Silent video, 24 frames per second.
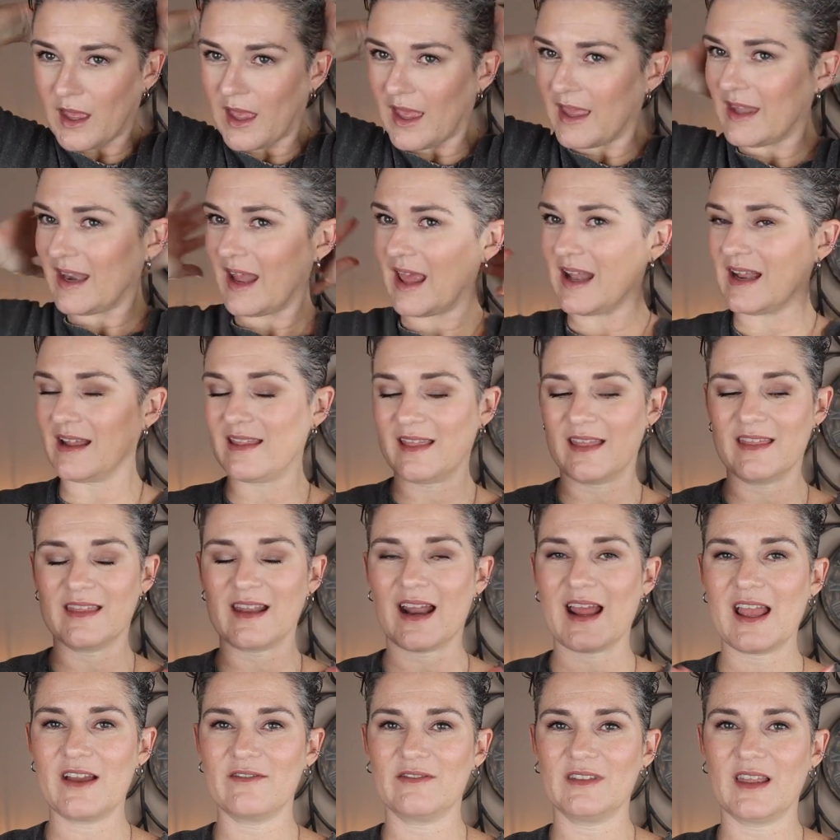And anything that
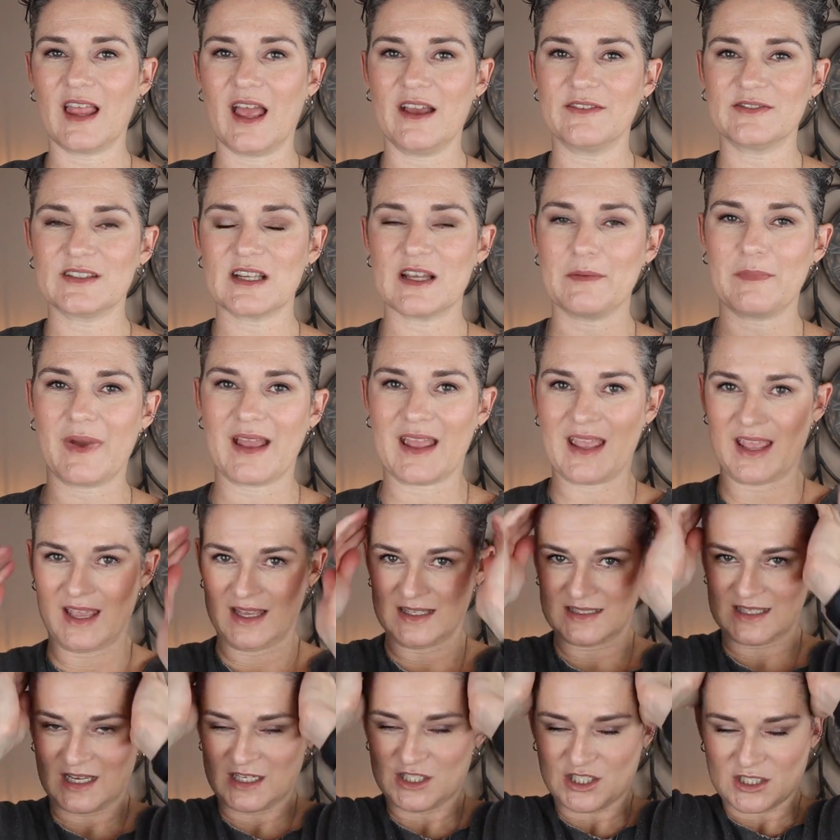I have left in my
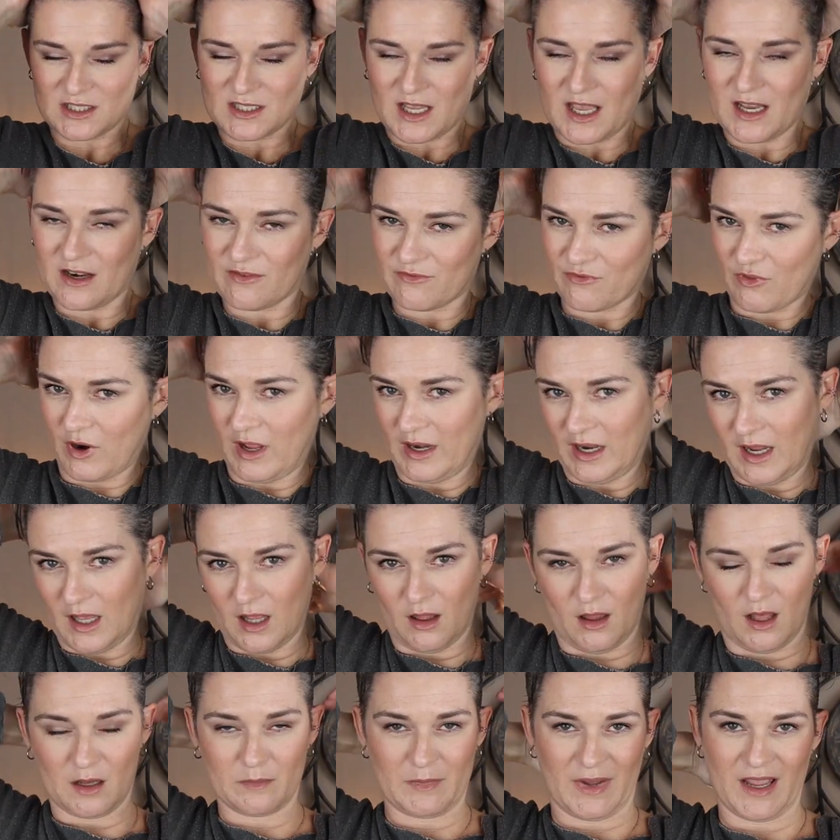hands, I just kind of run it
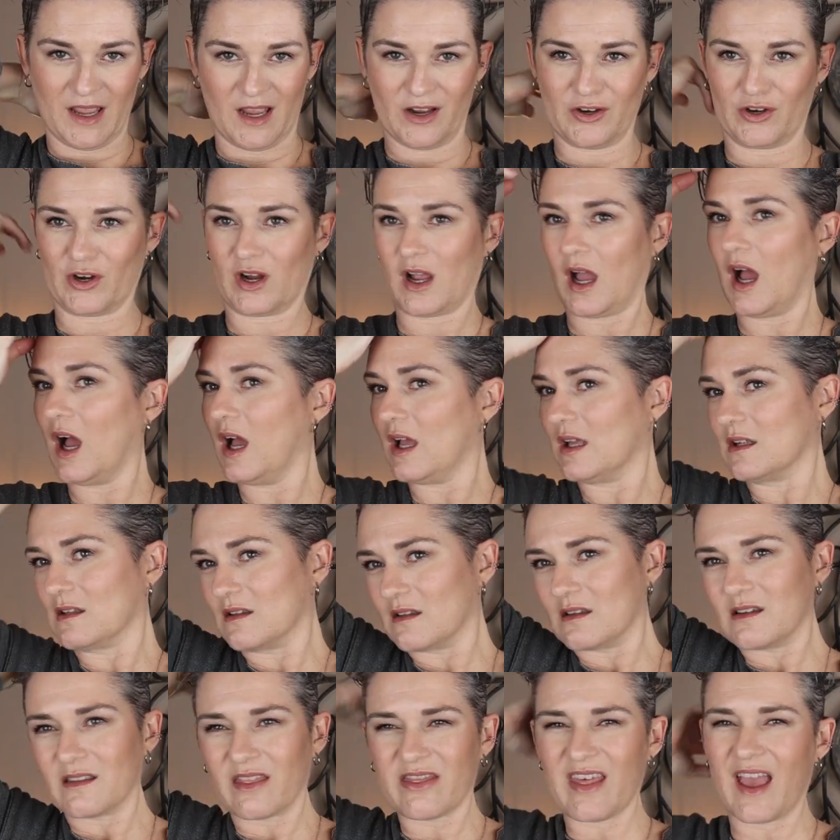along my
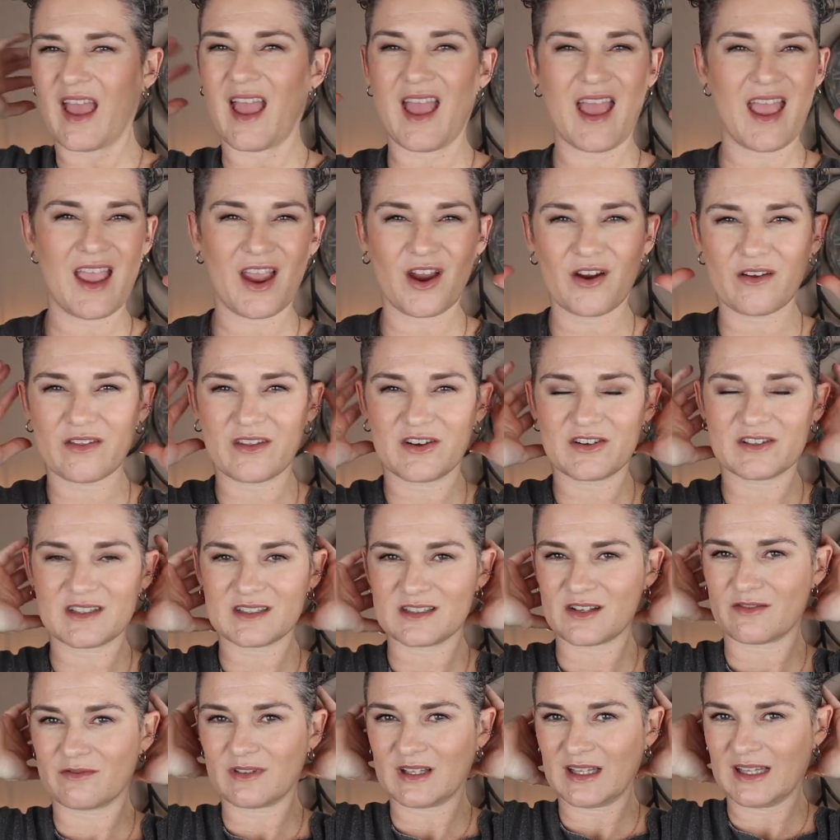undercut. The hair there
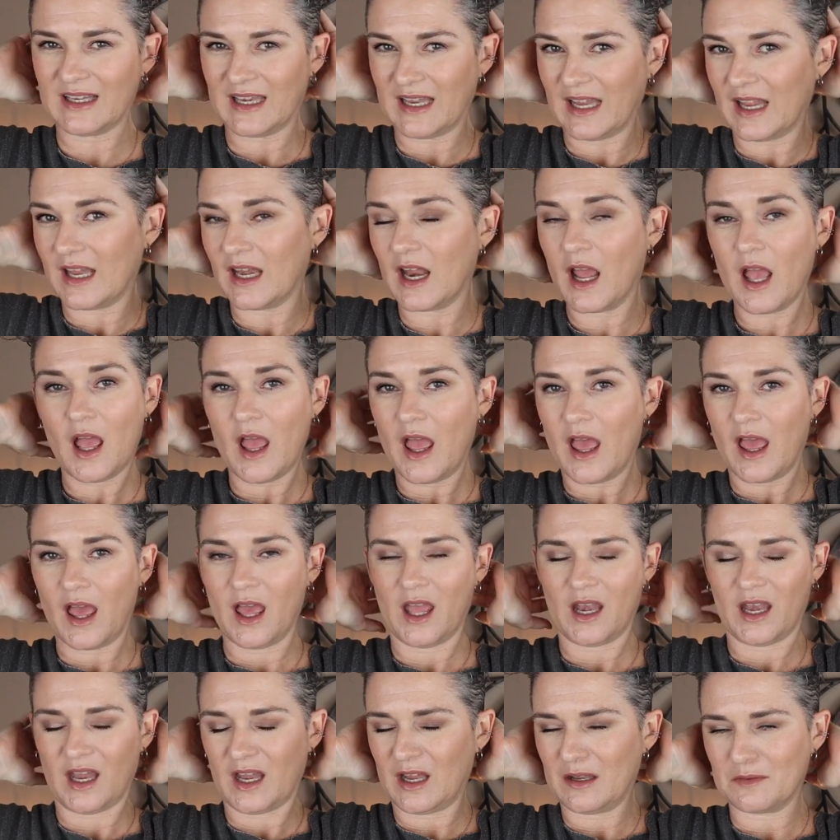doesn't really need
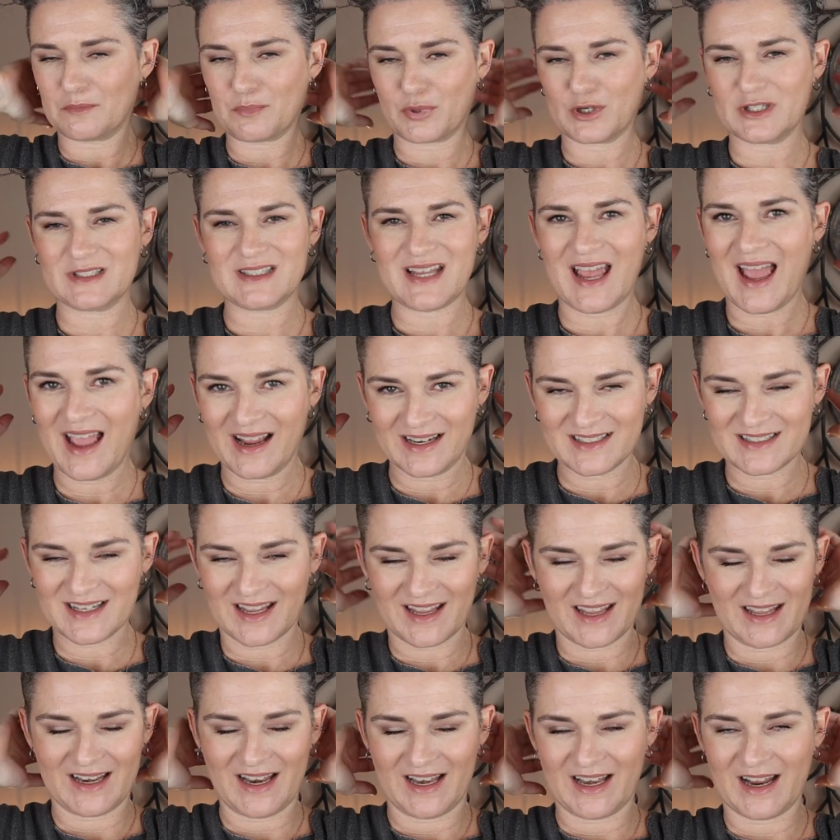any
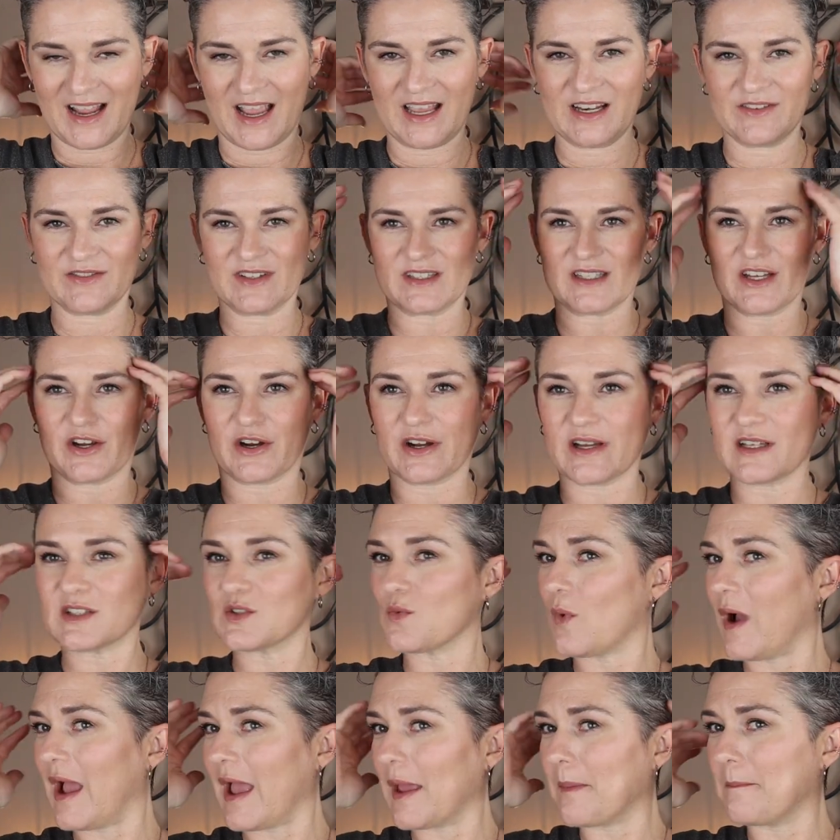protecting in any kind of a
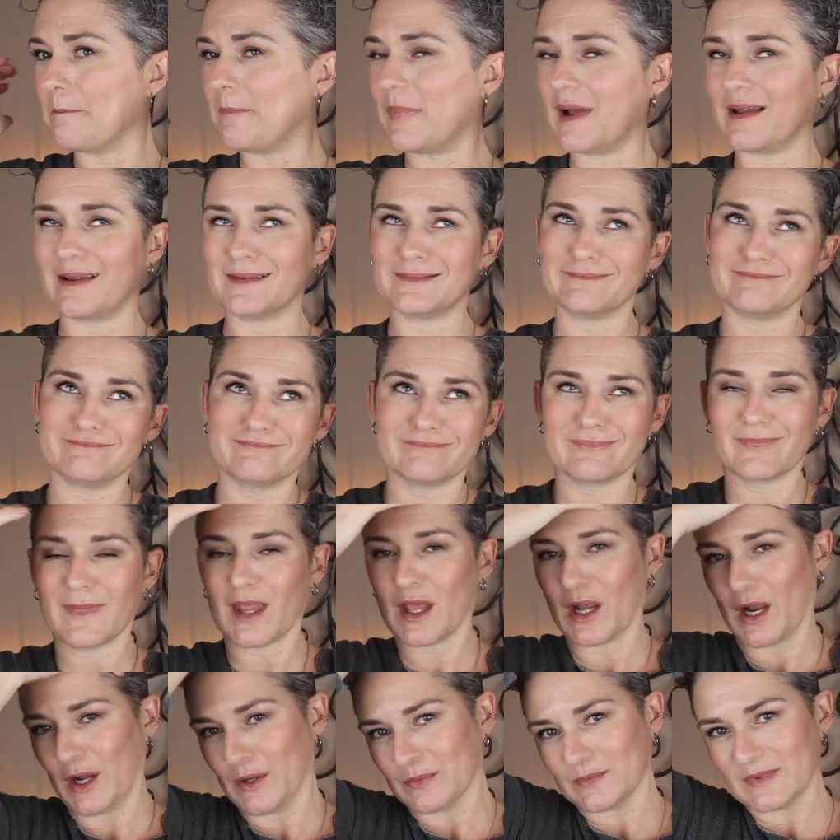serious way, but
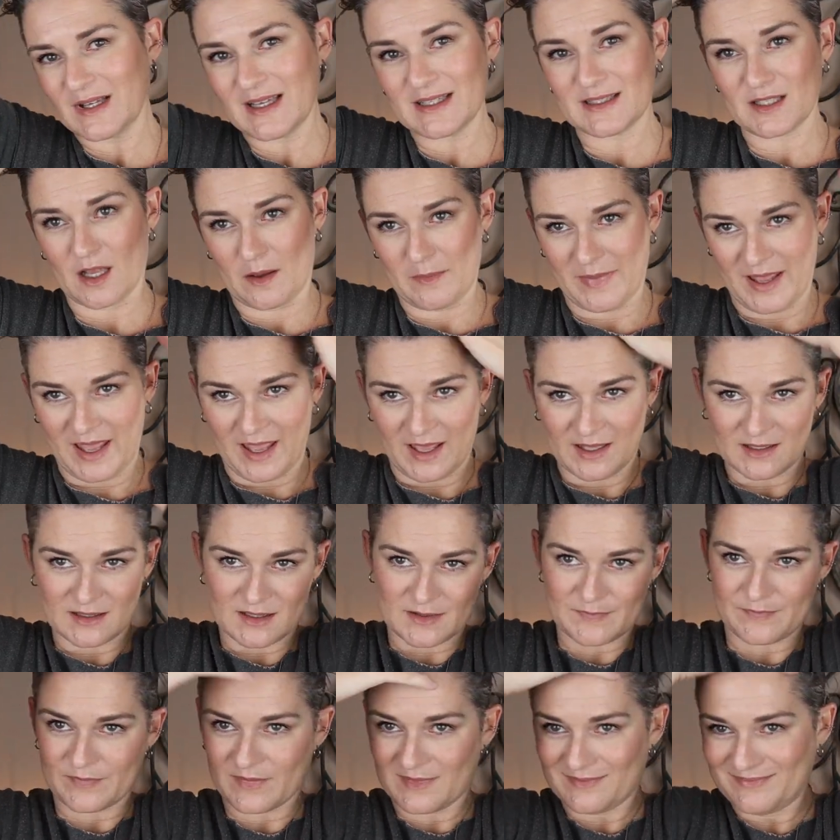you know, it's on my hands.